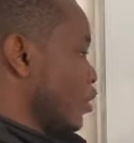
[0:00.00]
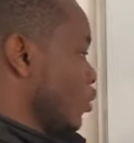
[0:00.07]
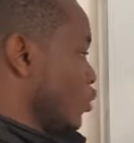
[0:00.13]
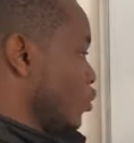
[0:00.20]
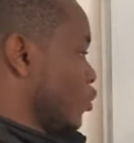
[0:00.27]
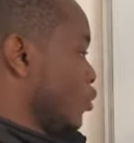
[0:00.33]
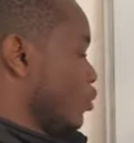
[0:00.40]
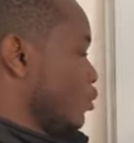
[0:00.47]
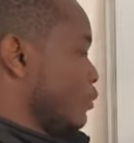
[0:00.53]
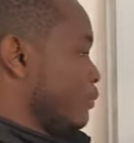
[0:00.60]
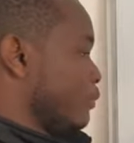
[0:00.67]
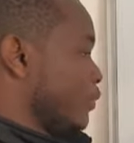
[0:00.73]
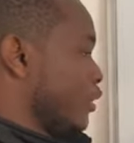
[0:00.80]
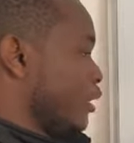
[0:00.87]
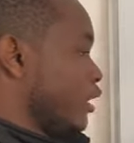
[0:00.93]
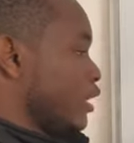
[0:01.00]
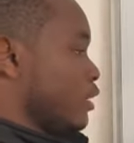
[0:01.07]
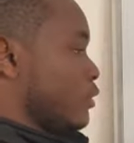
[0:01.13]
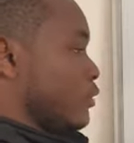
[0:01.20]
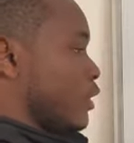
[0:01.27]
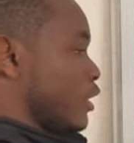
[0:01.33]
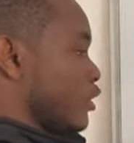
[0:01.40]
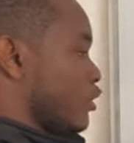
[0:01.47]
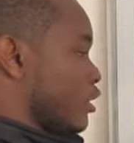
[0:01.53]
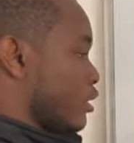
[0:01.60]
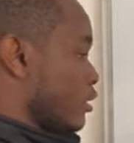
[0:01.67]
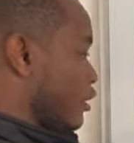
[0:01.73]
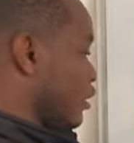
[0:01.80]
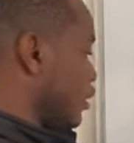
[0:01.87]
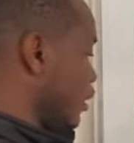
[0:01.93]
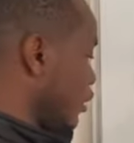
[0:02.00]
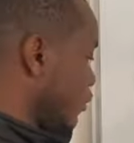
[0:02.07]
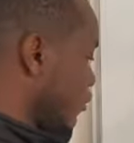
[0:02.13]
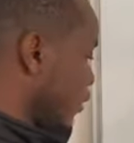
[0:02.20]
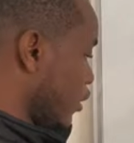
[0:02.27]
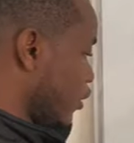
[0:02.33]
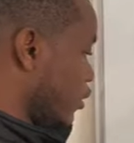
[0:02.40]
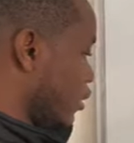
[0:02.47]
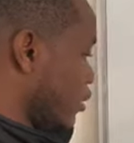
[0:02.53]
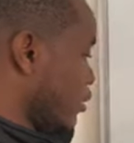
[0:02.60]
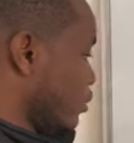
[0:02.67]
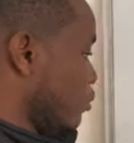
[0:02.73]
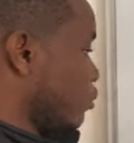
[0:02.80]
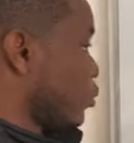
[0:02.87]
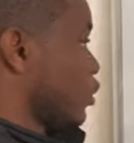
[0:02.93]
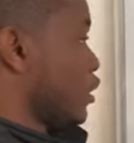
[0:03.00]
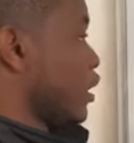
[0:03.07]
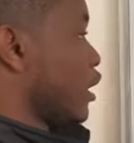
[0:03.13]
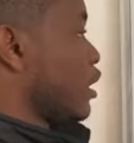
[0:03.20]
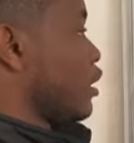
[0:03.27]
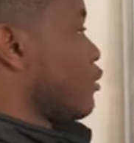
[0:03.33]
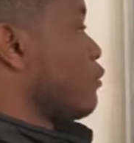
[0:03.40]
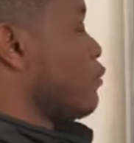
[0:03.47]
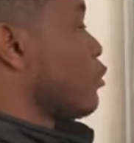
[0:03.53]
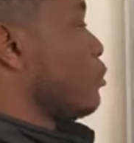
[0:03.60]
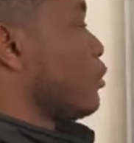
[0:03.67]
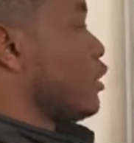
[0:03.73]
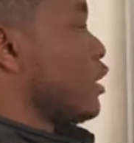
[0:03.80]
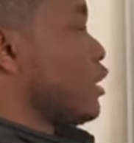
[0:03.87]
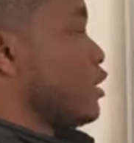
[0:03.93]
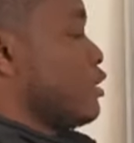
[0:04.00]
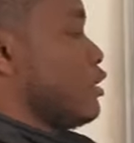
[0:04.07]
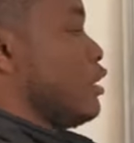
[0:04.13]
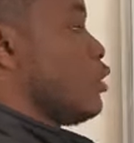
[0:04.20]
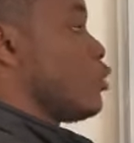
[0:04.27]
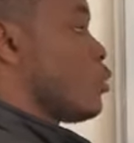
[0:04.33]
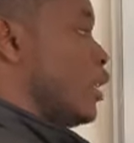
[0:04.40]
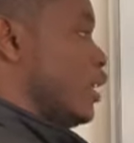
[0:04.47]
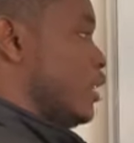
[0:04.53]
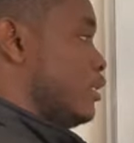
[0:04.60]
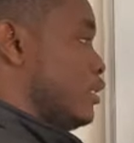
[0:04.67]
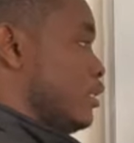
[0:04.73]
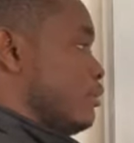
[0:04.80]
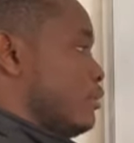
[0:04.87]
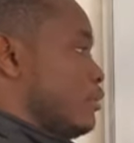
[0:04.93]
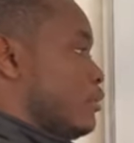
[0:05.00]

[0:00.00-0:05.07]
So this function was taken from this equality,